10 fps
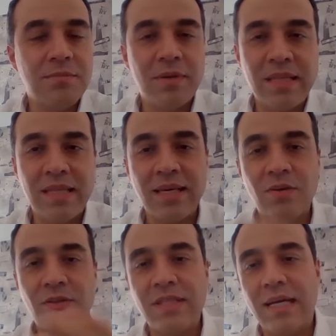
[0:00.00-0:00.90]

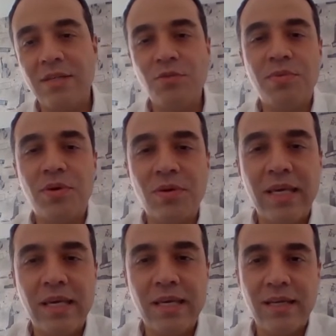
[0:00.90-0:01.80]
Now, I would
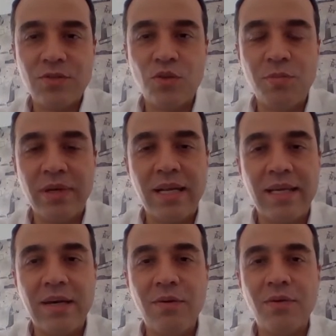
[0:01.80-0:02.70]
like to tell
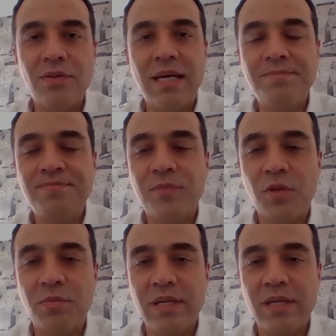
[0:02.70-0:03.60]
you who
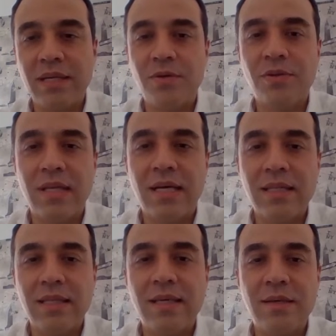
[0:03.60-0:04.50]
is the Grupo
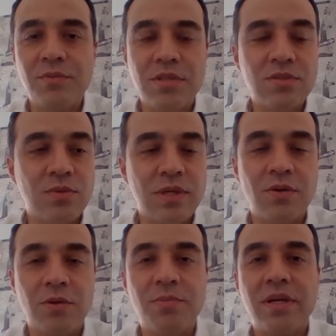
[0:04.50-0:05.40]
Energía
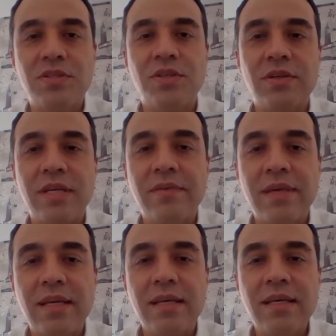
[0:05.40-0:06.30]
Bogotá or
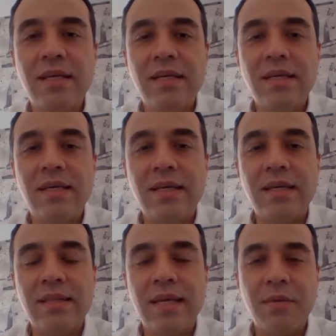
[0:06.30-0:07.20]
Bogotá Group
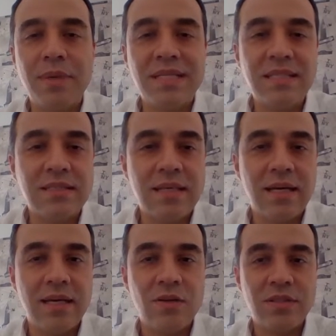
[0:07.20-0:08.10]
Energy,
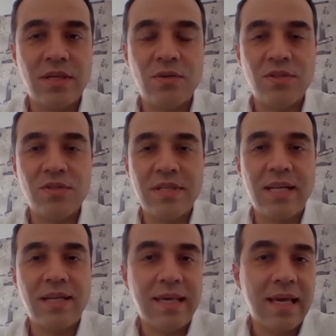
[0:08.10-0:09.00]
and
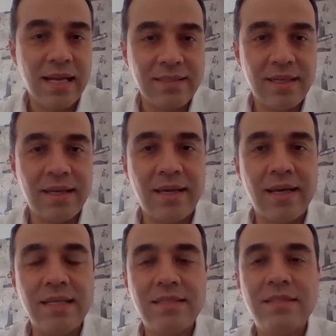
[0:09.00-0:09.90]
it has the
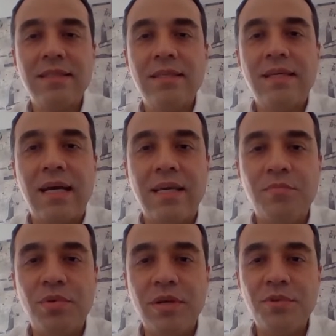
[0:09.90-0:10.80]
presence
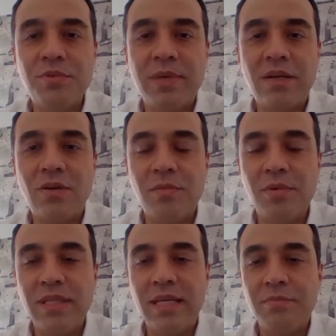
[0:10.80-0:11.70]
in
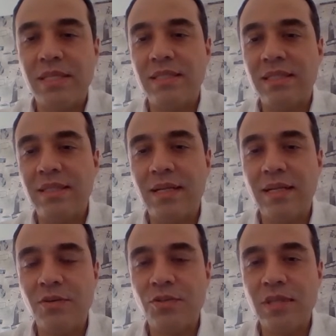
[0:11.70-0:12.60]
the
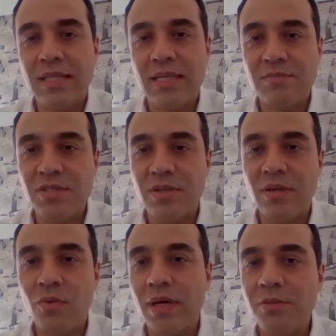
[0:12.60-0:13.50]
electric
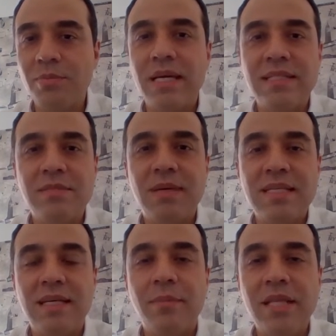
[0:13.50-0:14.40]
power and
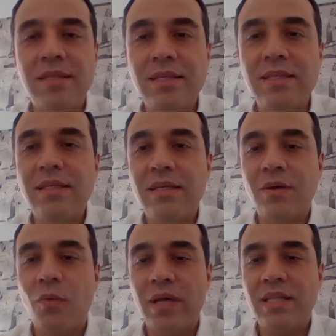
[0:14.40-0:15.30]
gas
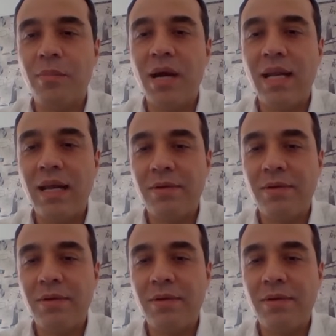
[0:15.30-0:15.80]
projects